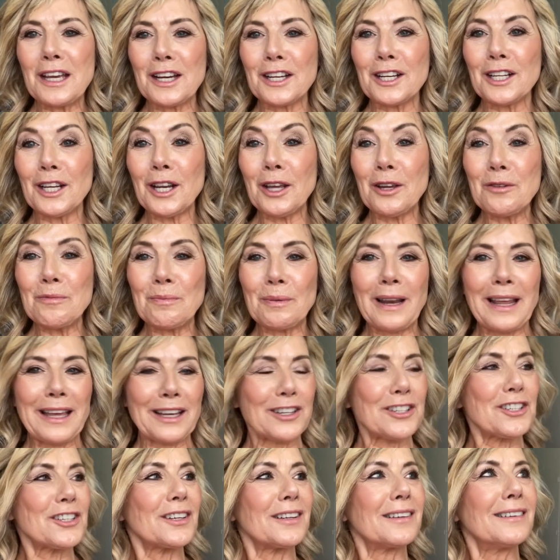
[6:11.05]
Glow
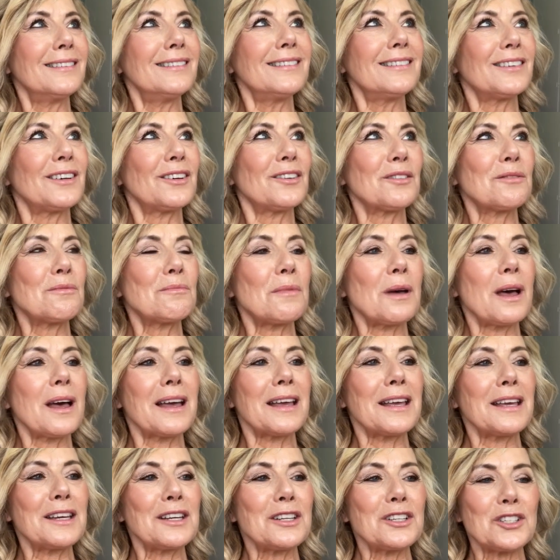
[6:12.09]
Plexion on
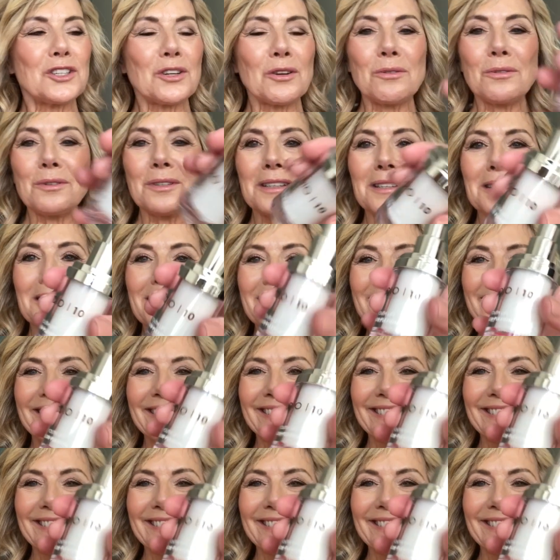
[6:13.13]
my shoulders.